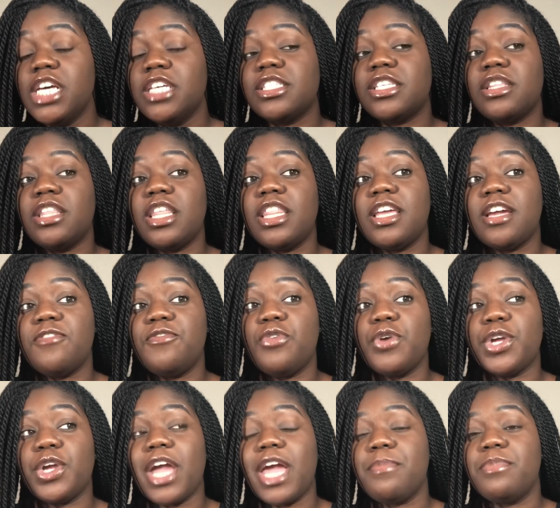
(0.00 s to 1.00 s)
so that
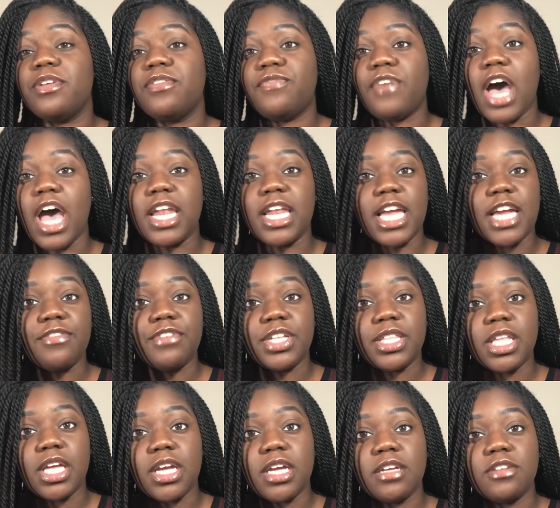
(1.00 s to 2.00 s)
therefore you're able to find
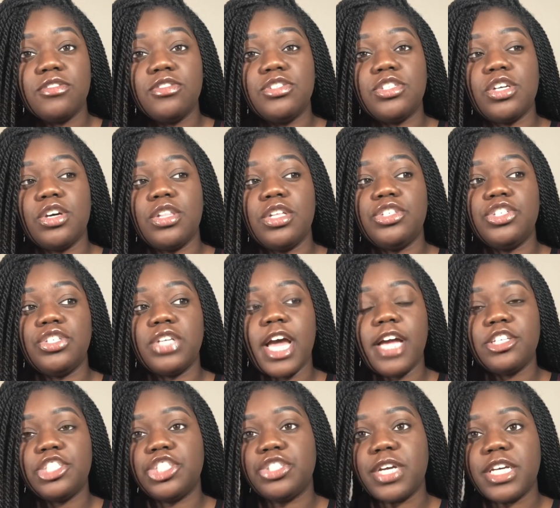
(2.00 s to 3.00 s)
everything, so that you're
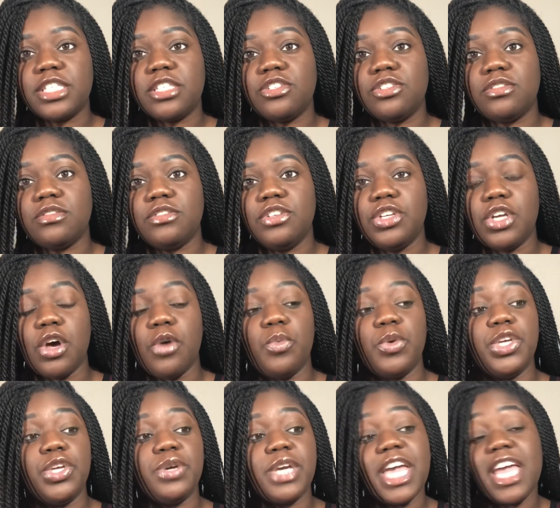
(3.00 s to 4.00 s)
not stressed and, you know,
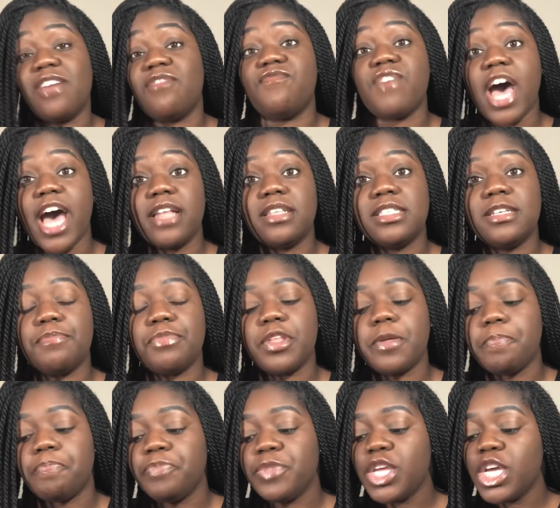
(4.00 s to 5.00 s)
when you can't find
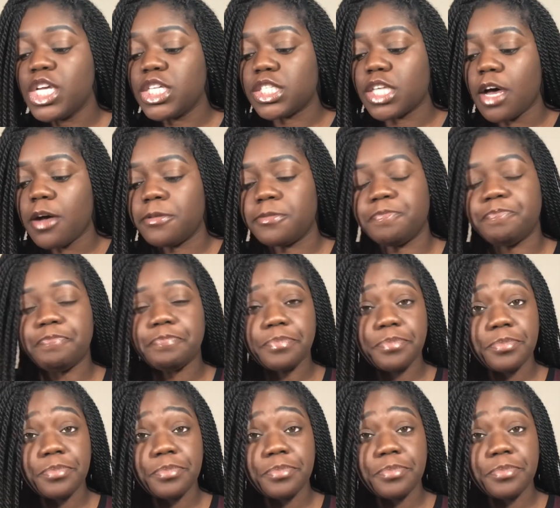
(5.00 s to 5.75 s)
something. So